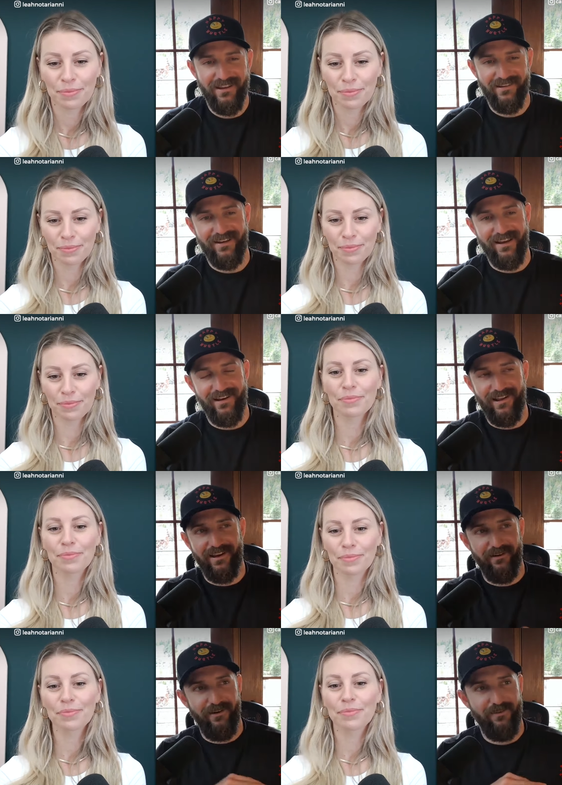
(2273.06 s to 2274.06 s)
Speaker 1: is kind of
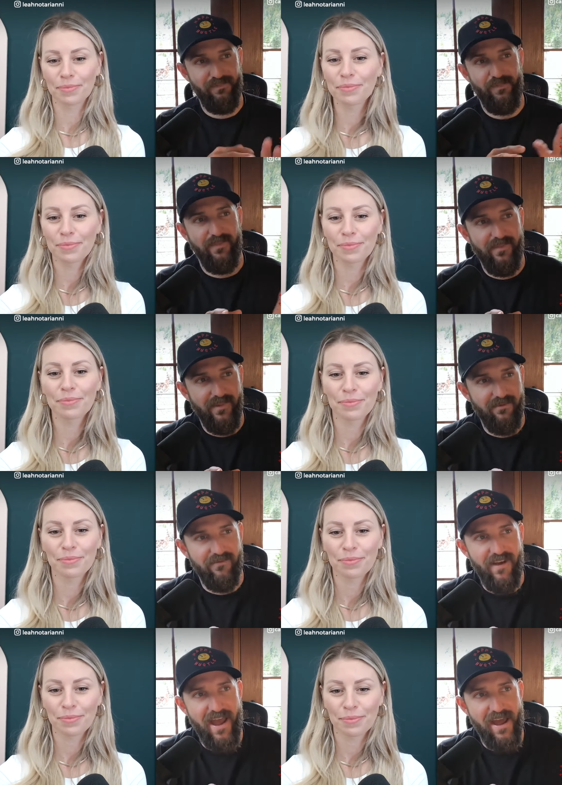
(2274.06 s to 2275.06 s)
like a a
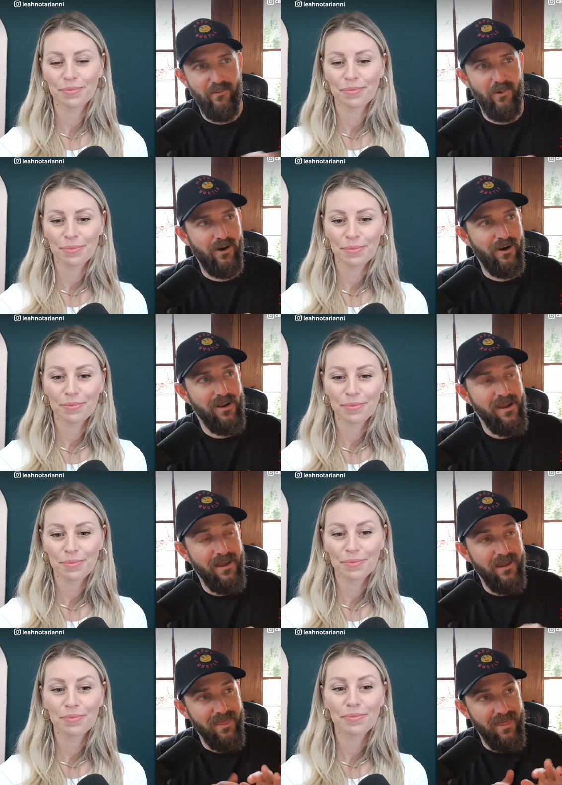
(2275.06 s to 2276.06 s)
fad word
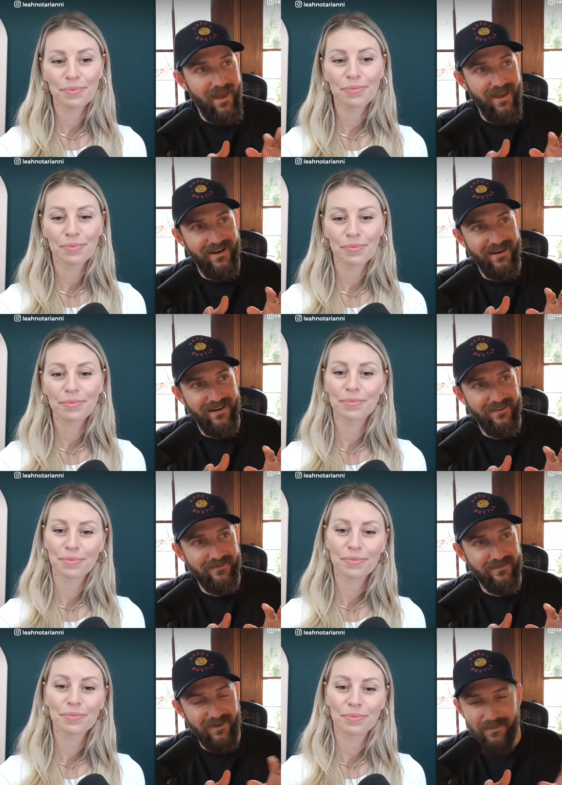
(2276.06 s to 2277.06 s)
that uh,
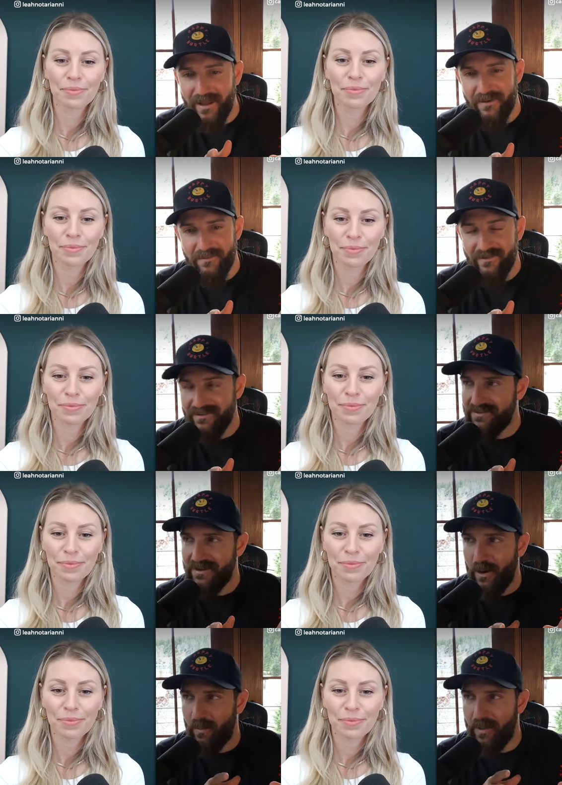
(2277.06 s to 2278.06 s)
sometimes
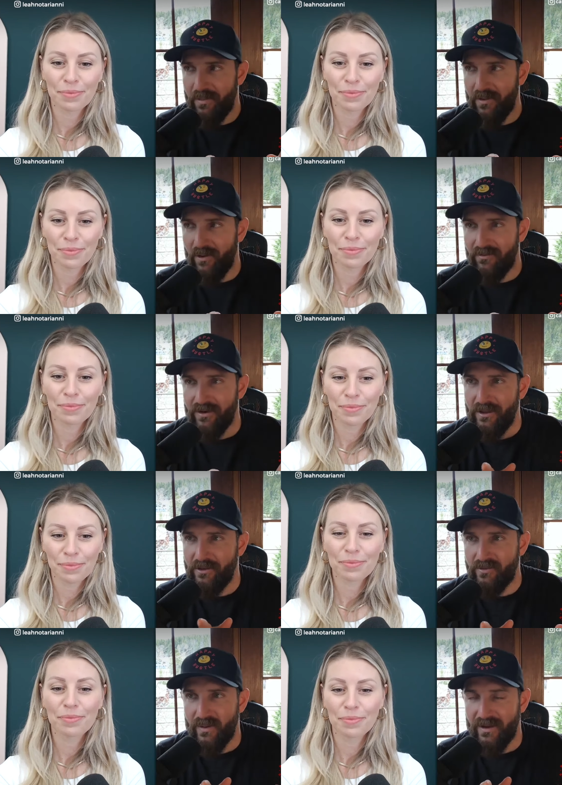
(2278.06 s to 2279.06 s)
you know people
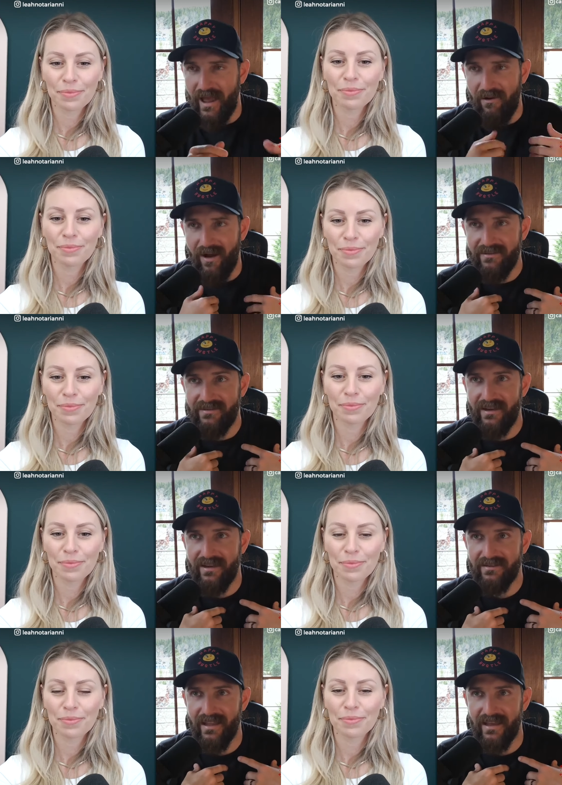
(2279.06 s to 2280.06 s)
overuse, but how I see
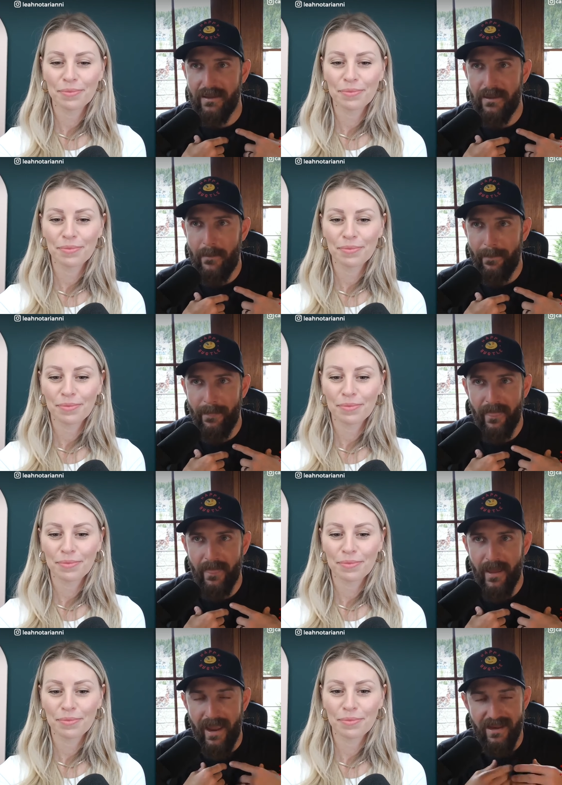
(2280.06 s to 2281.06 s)
it is like
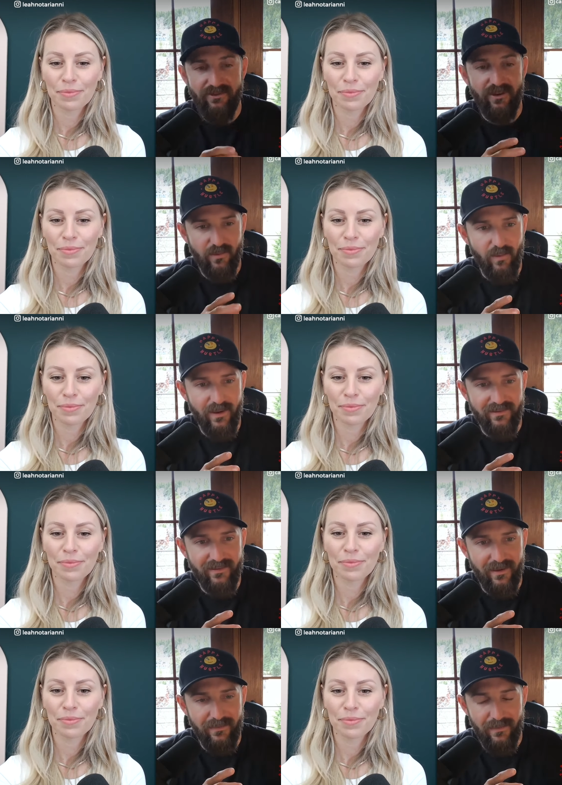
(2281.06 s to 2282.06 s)
ancient
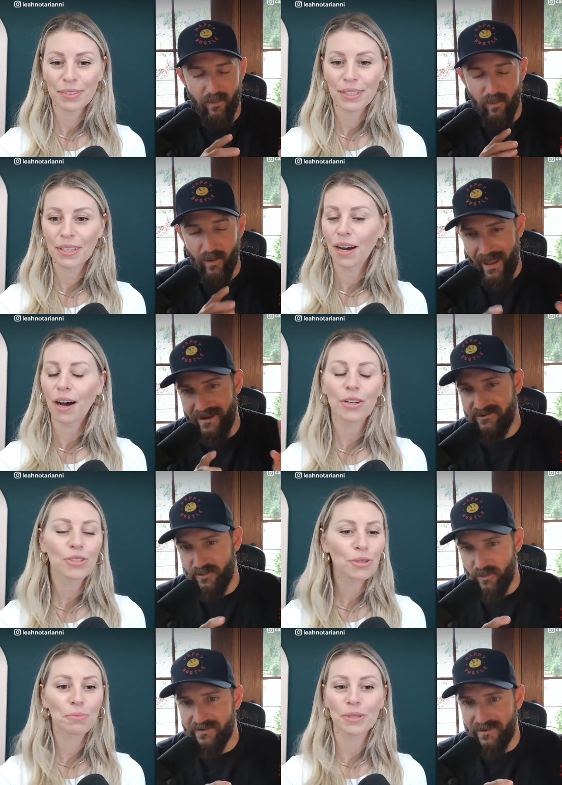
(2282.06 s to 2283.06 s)
wisdom,
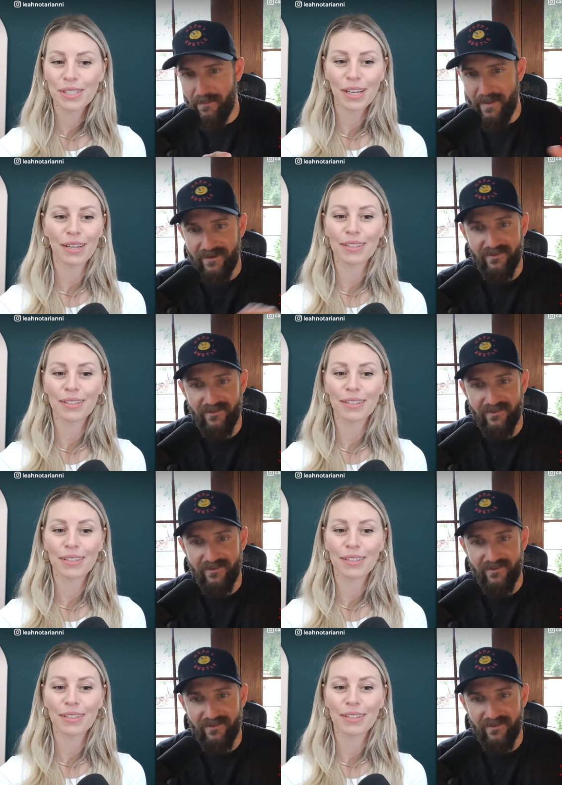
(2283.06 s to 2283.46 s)
ancient 100%. wisdom